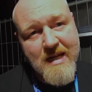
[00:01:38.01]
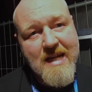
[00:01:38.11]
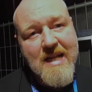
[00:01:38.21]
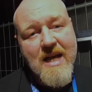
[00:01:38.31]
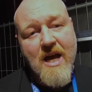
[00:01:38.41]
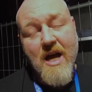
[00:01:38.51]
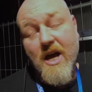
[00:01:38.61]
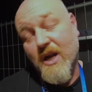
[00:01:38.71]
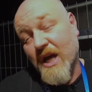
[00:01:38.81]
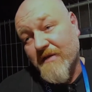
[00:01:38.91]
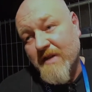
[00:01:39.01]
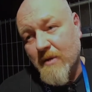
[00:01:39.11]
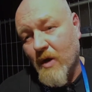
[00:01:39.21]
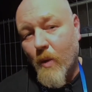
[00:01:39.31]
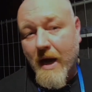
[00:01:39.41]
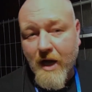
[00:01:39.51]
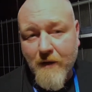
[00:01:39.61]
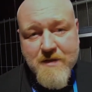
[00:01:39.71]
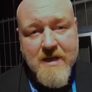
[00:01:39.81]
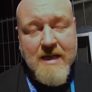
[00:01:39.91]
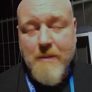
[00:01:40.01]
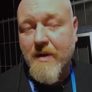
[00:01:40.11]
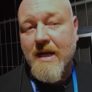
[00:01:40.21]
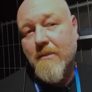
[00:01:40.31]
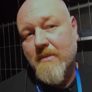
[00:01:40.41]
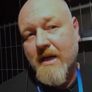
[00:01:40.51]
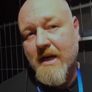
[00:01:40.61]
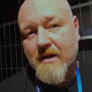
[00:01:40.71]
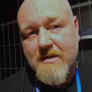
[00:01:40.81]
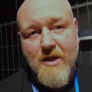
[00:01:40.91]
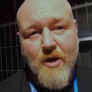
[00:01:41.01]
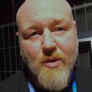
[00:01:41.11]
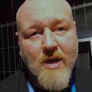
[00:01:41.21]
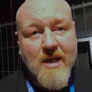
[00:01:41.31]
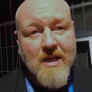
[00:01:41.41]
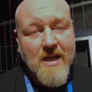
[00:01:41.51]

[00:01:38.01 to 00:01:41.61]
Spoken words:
A lot of them are one-offs and they bring them here. So